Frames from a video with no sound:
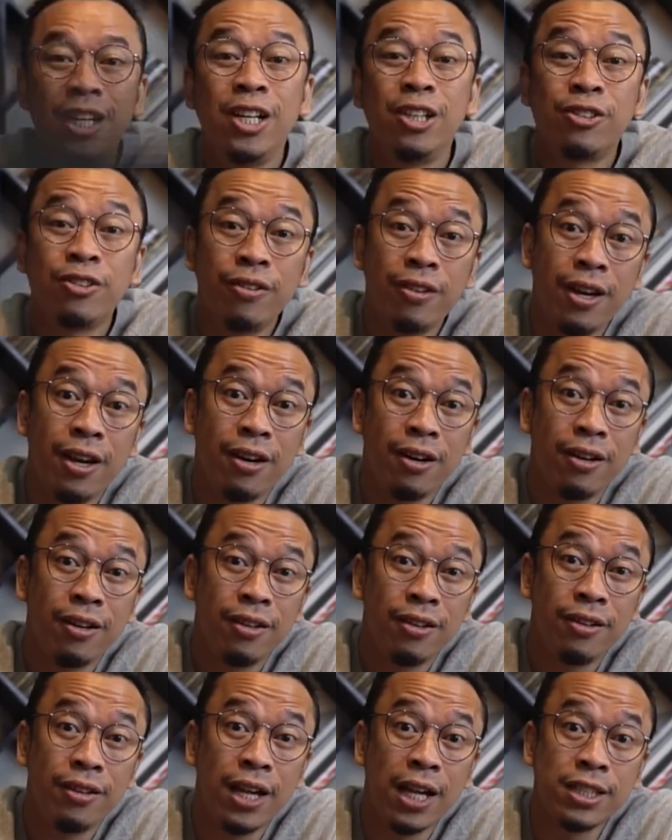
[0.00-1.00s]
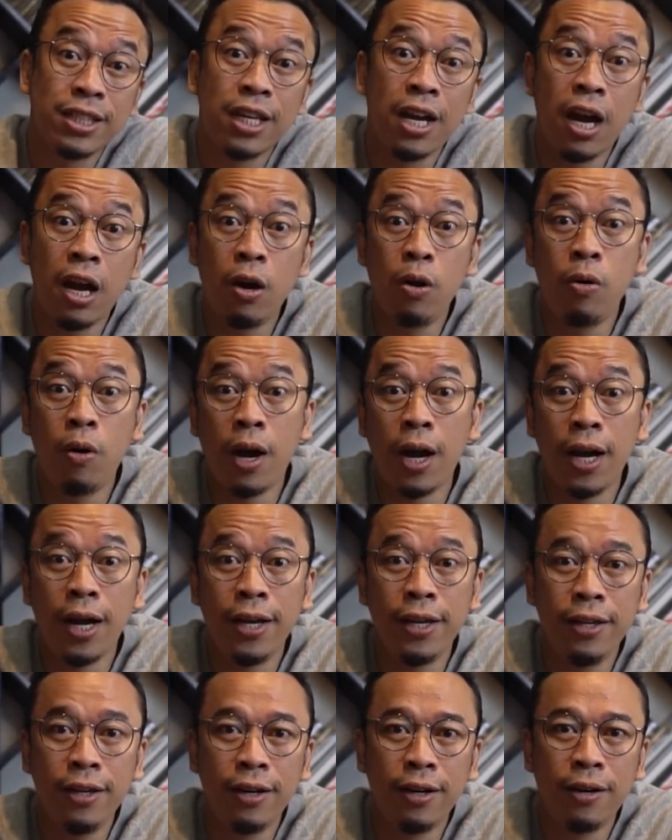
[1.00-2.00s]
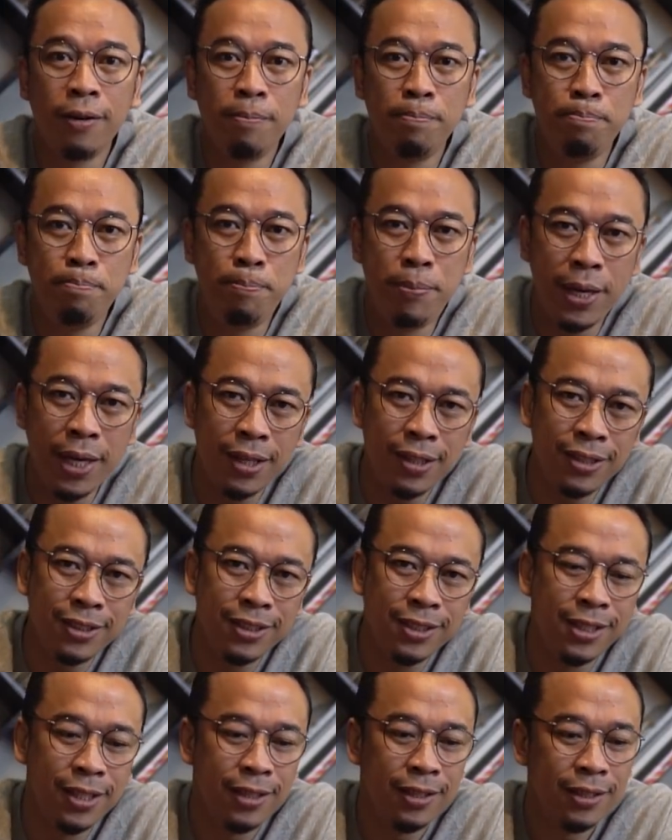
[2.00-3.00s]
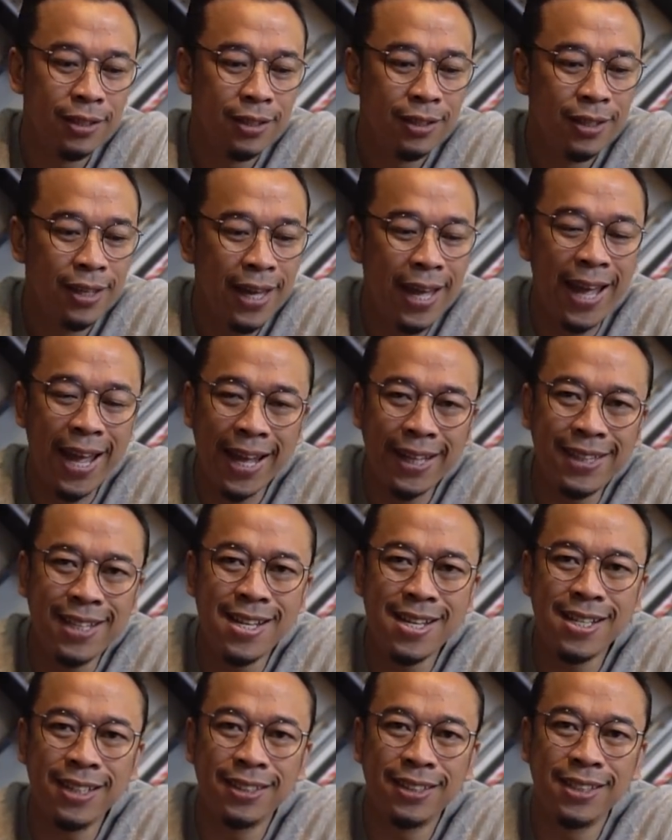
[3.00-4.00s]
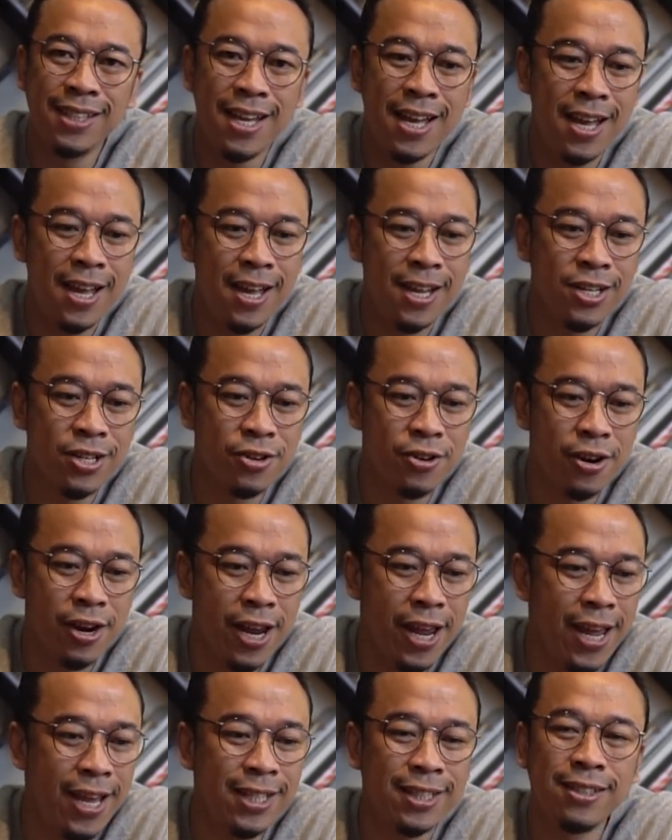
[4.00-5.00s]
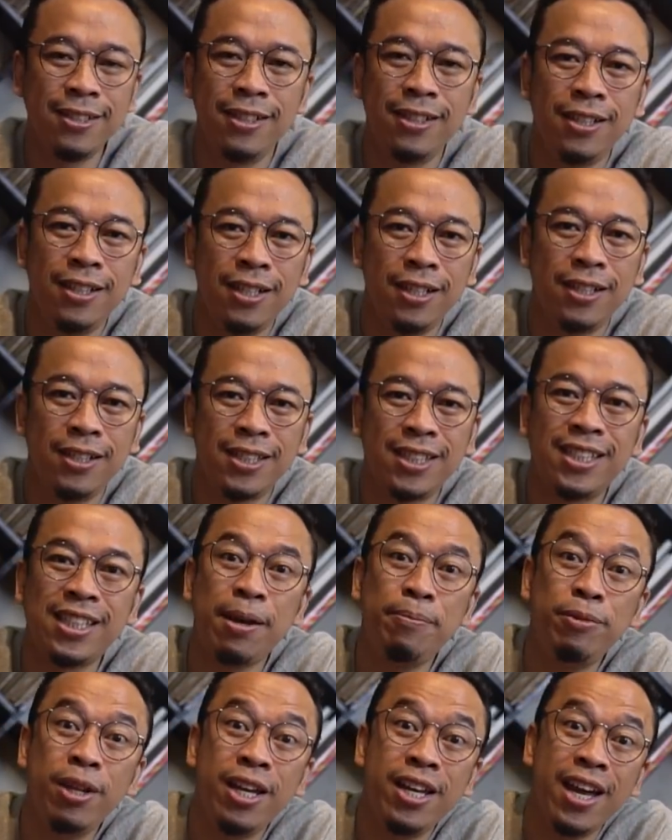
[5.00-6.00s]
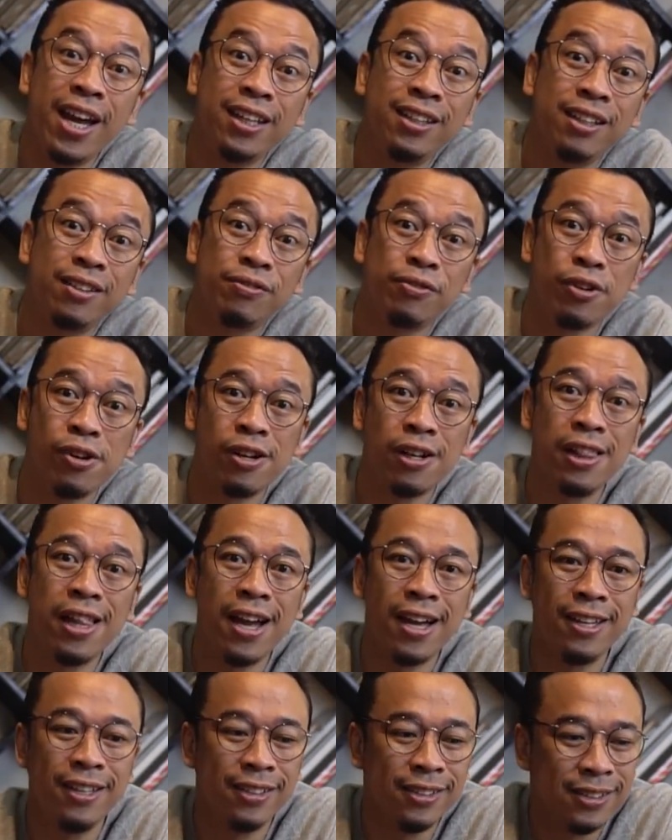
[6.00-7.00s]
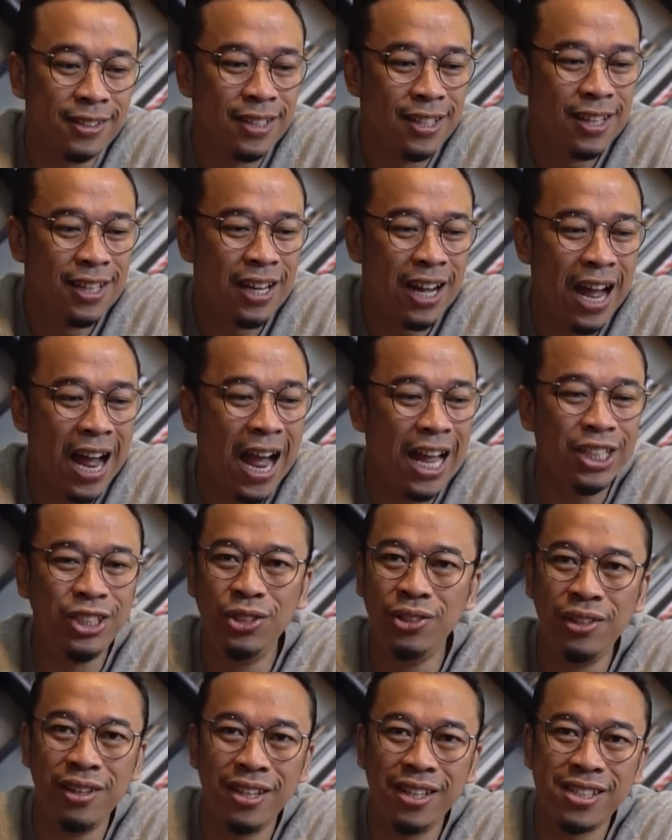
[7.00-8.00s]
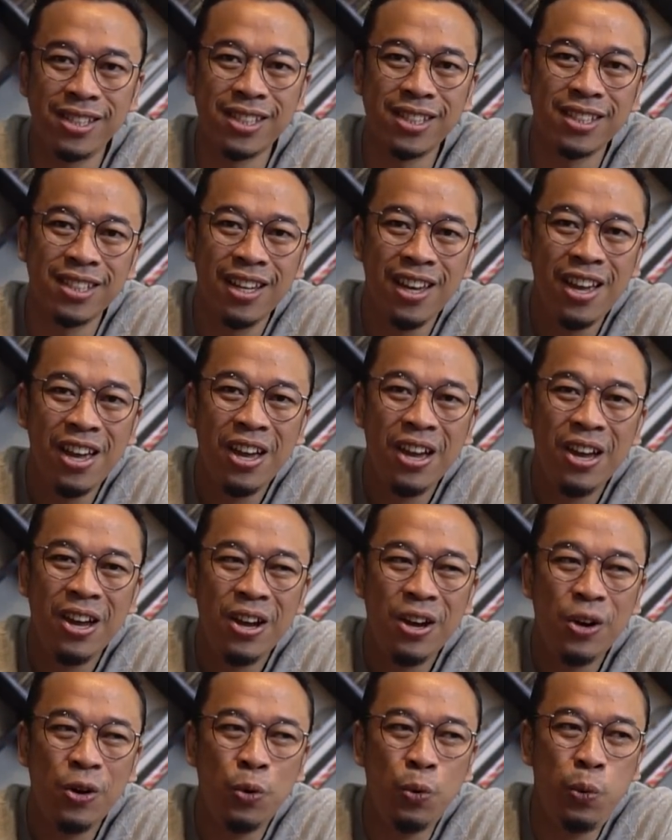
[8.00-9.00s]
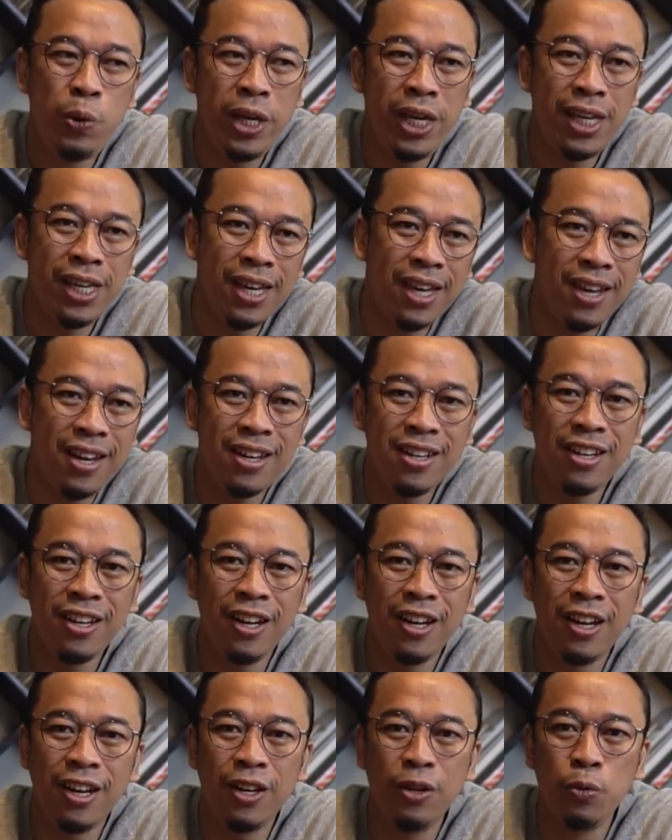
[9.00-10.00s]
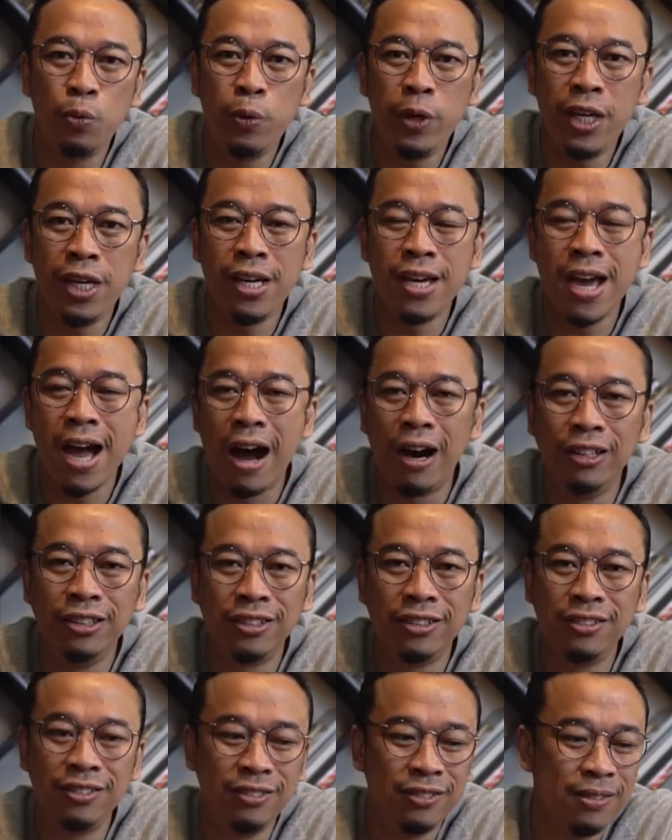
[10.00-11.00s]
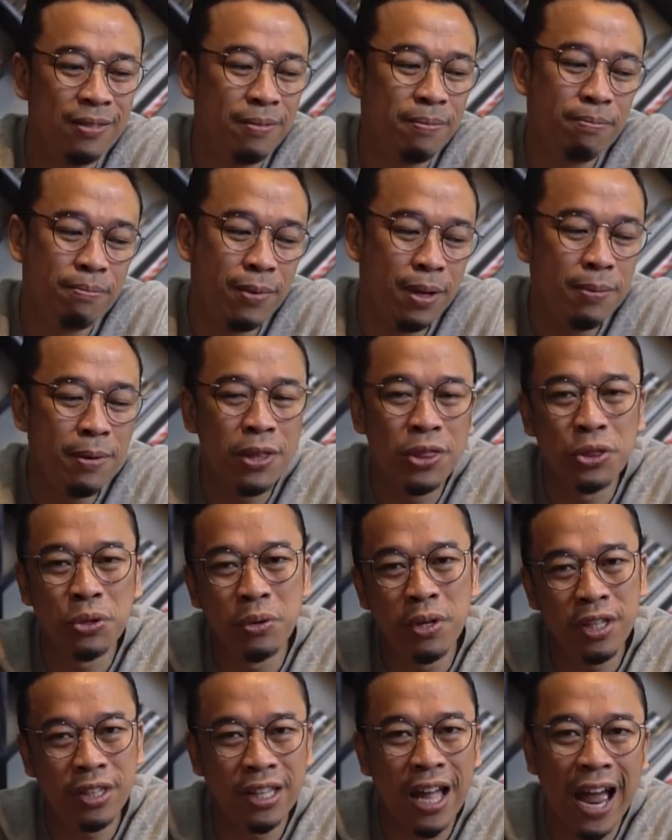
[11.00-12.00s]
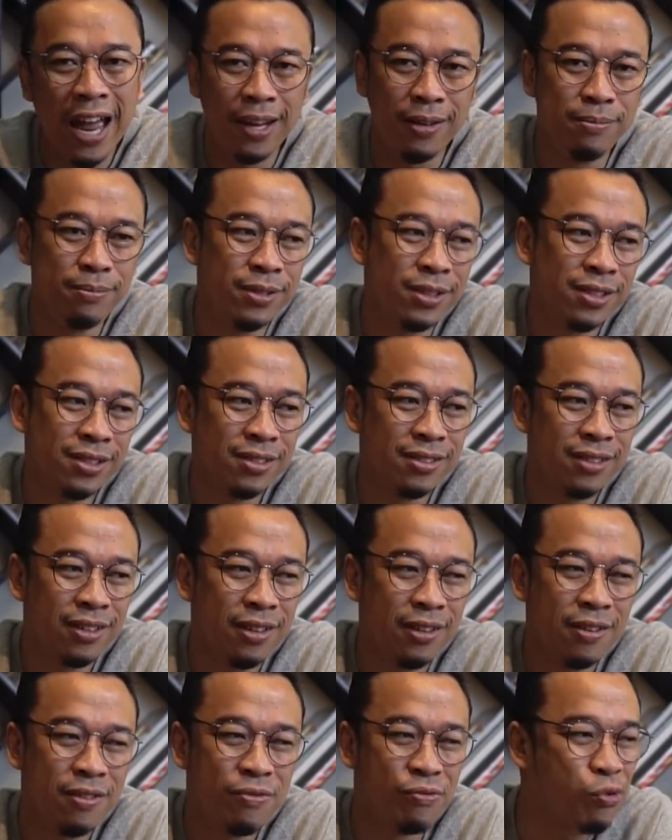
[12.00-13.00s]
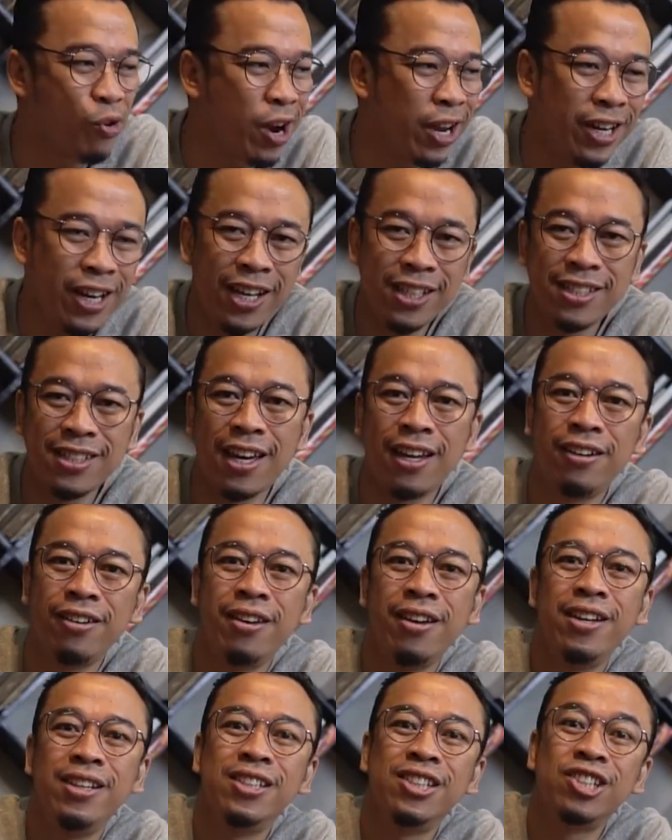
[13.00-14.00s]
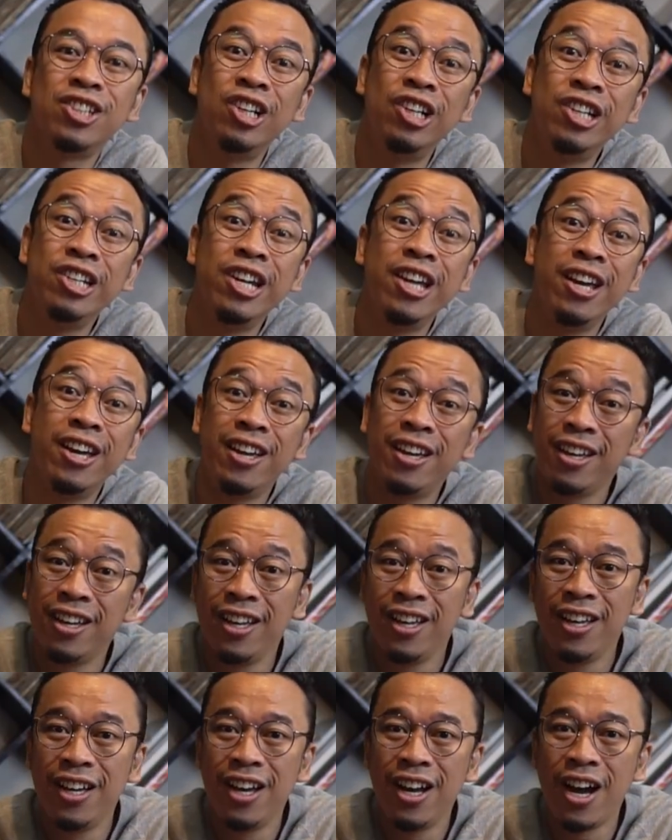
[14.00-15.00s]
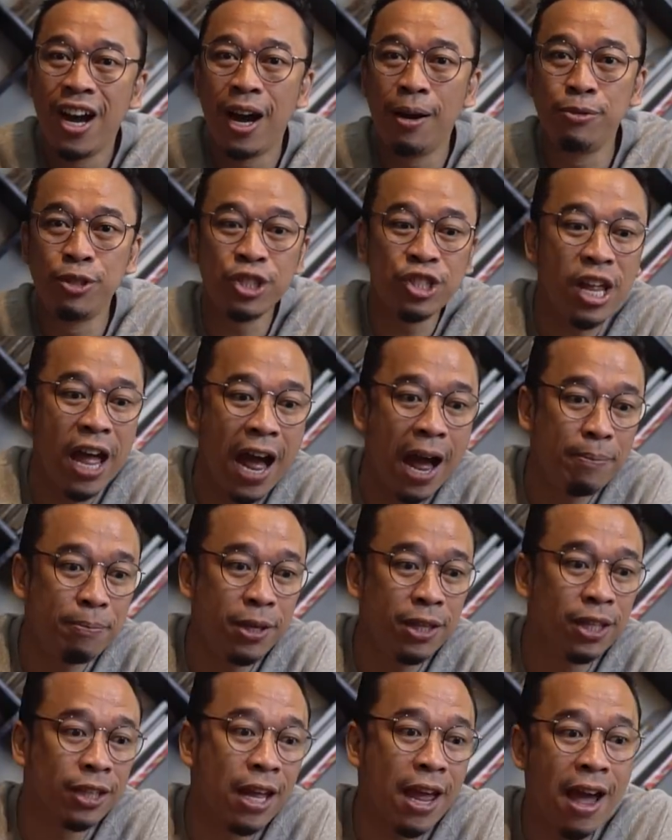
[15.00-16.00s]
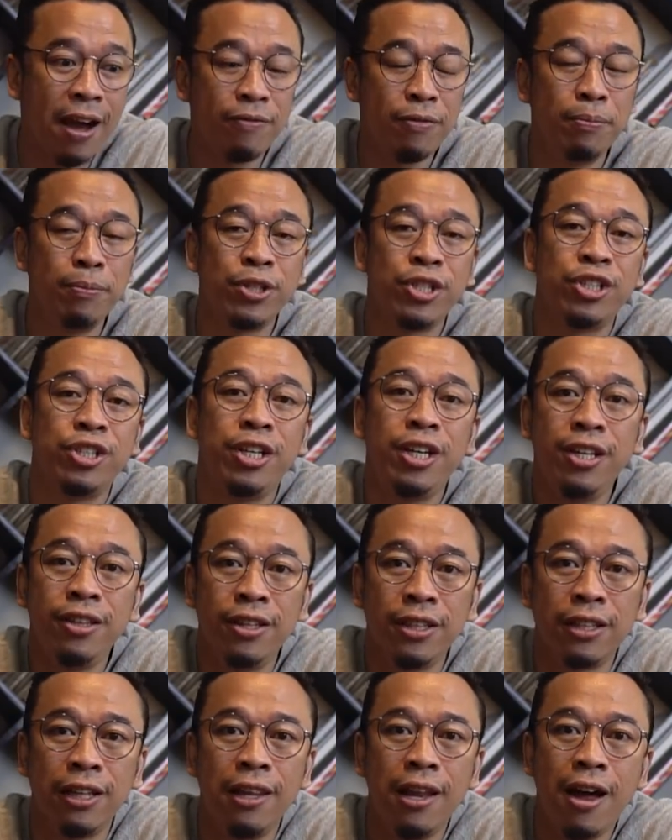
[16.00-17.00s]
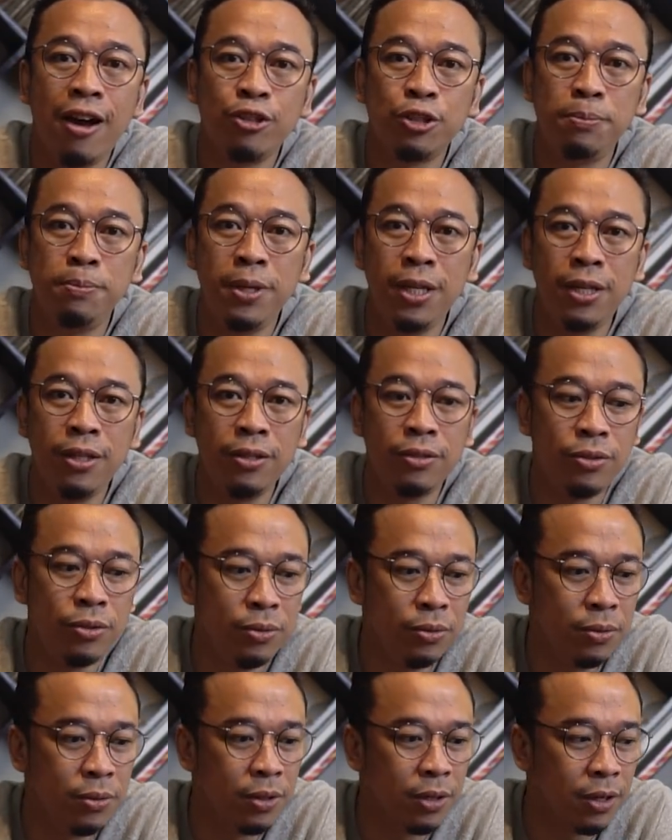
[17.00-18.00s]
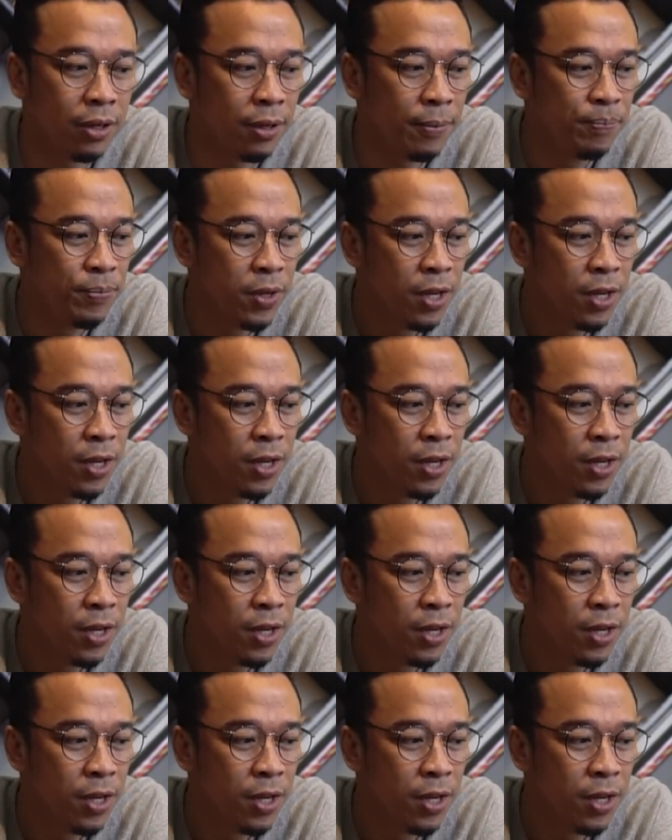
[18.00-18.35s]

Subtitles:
So there, that's how I build, edit, and create a same-day edit for a client. I do this week in and week out, maybe 3 times, Friday, Saturday, and Sunday. I'm just happy that I have a machine that allows me to